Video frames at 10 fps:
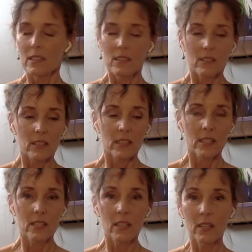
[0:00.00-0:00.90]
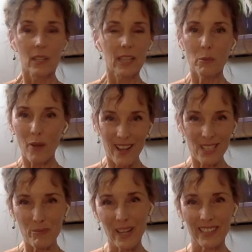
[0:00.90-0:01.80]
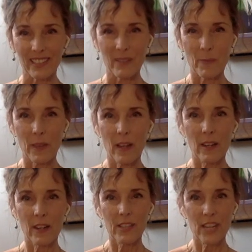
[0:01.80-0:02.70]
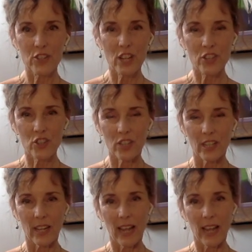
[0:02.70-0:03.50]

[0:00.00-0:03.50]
it's going to hit the pause button on our digestion,